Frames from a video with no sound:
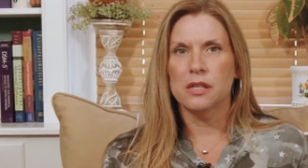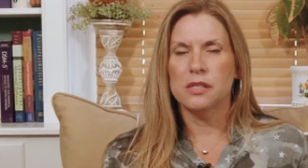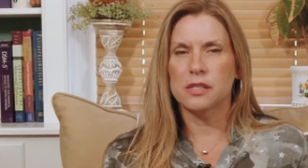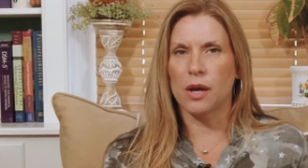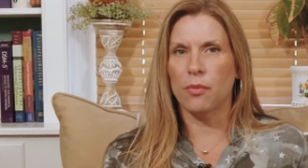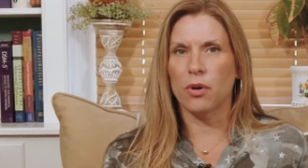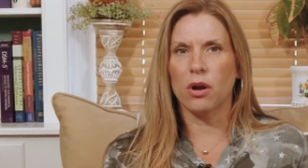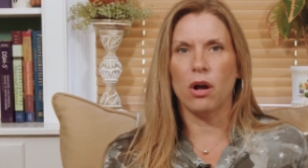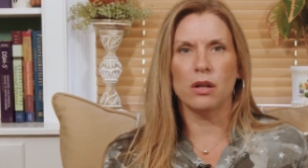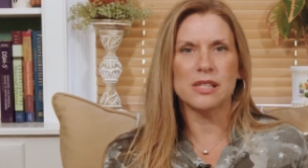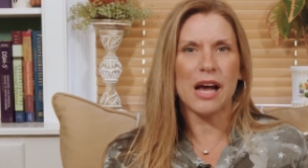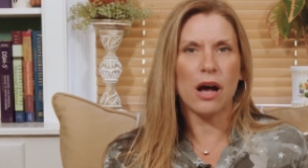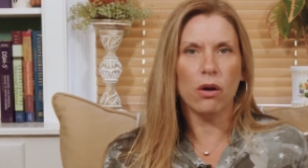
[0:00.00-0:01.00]
some are
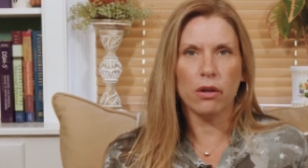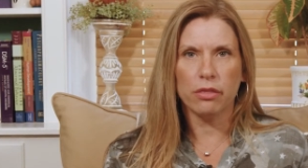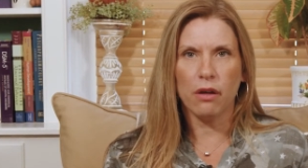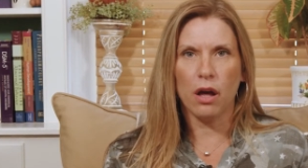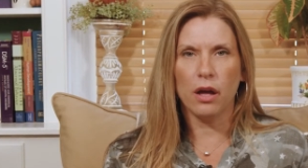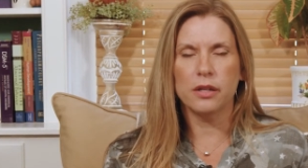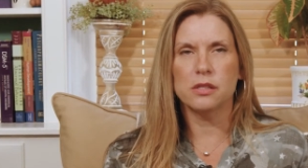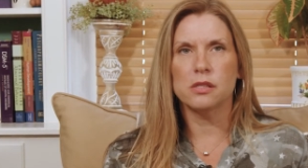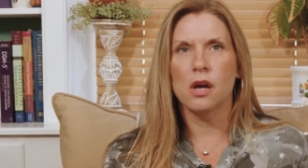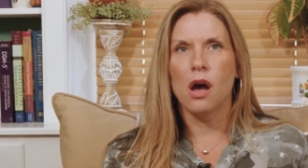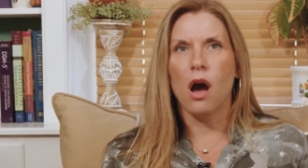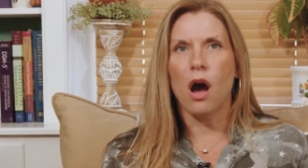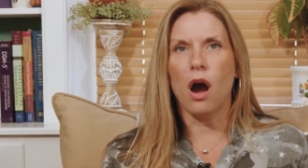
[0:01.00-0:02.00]
called alkathons,
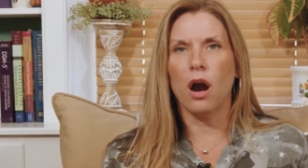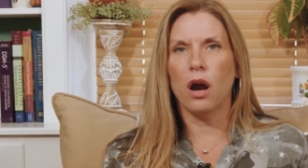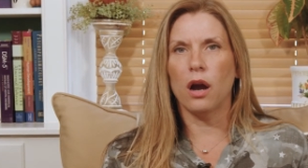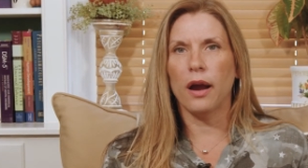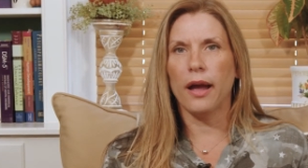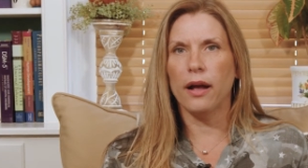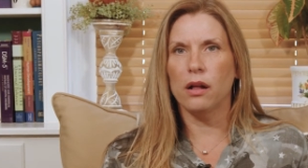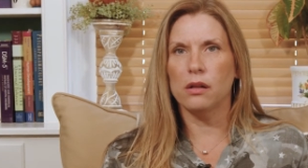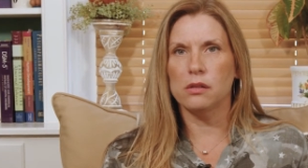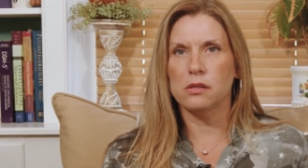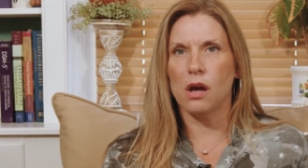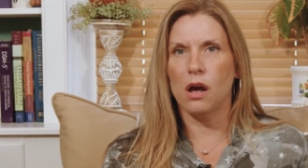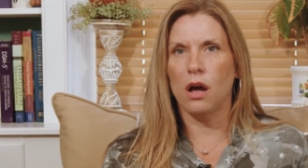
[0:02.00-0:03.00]
are
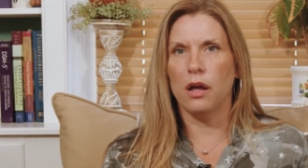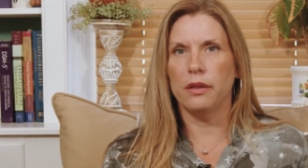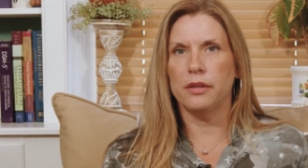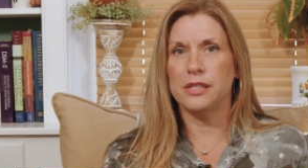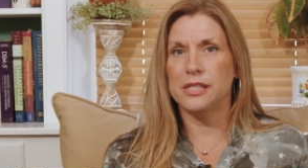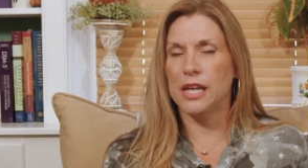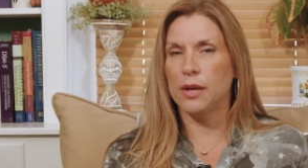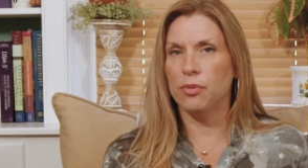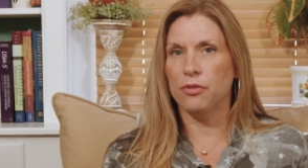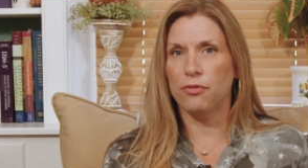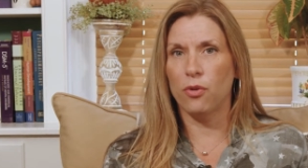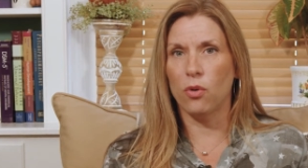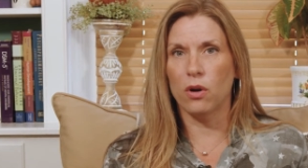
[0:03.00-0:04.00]
held on the day
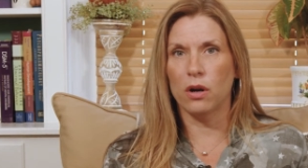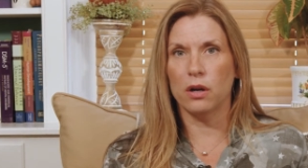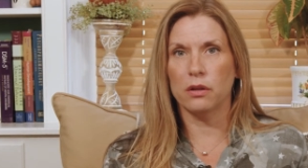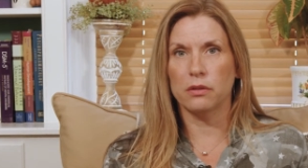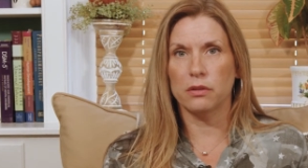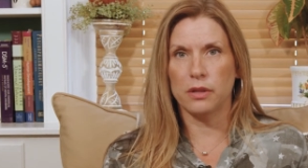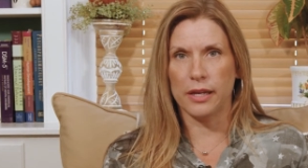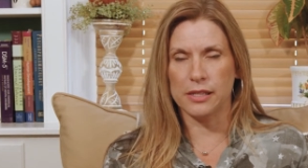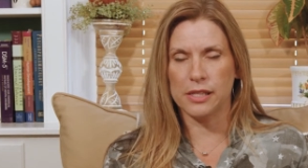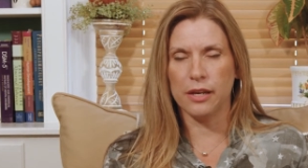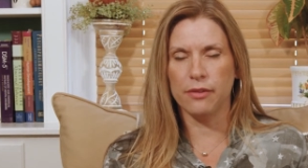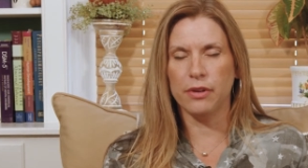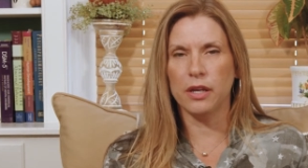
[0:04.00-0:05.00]
before
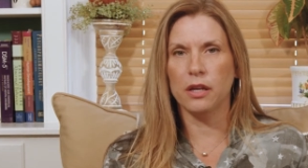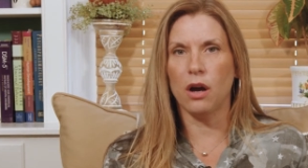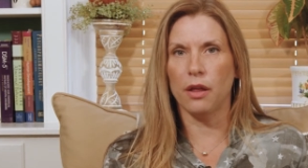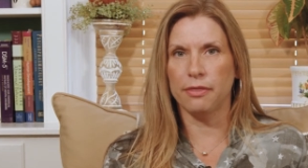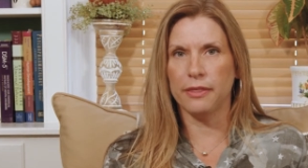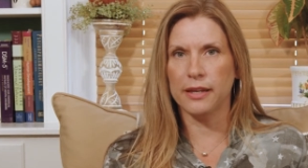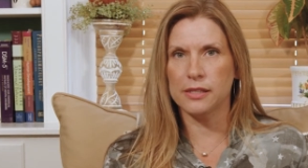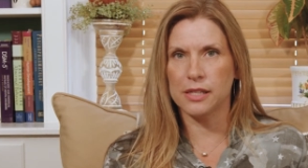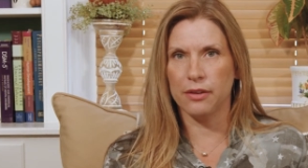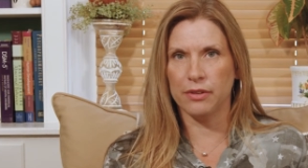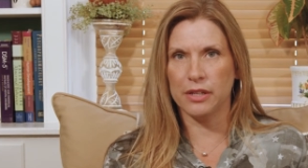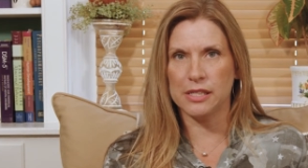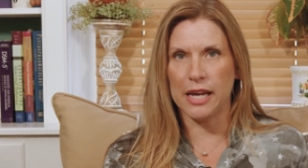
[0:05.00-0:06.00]
Thanksgiving. On
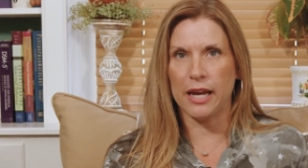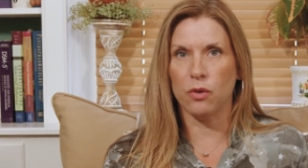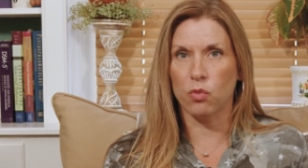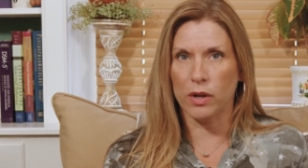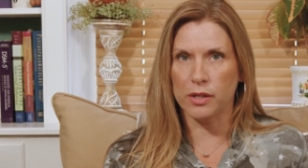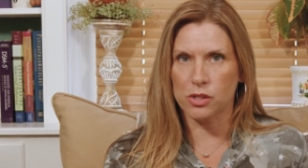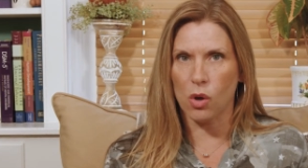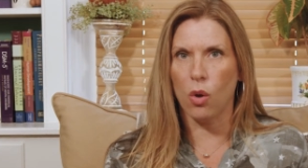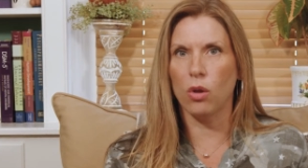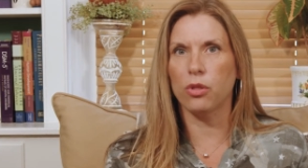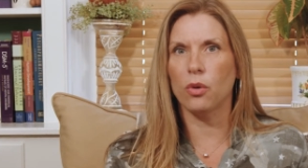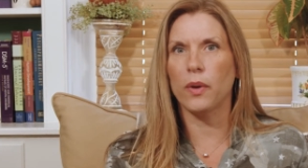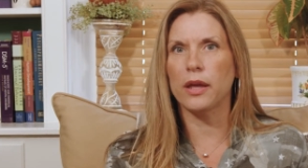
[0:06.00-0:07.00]
Thanksgiving Day, it runs
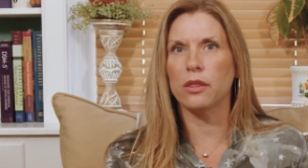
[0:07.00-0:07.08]
all the way